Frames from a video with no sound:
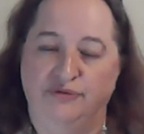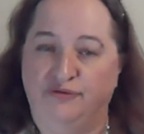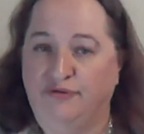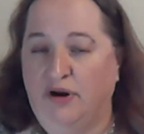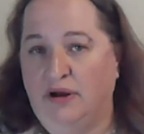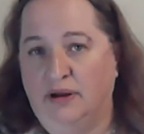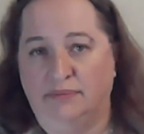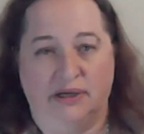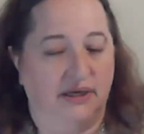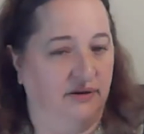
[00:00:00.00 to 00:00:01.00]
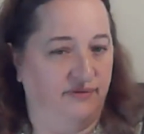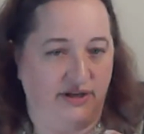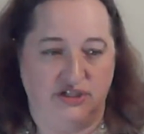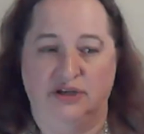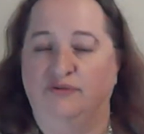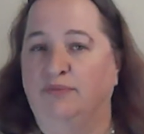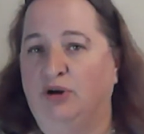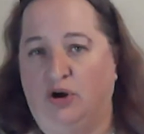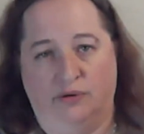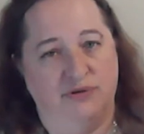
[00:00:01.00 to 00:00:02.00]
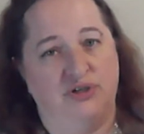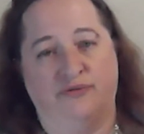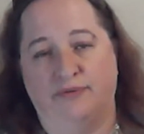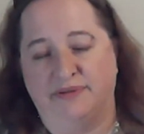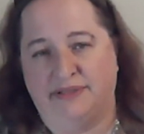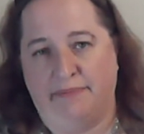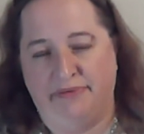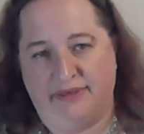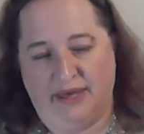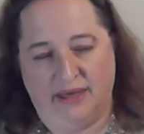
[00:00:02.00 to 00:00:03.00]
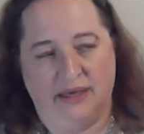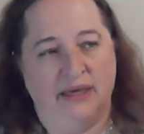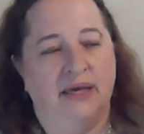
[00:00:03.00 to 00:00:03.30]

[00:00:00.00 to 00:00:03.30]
from a convention, from a home show, from something,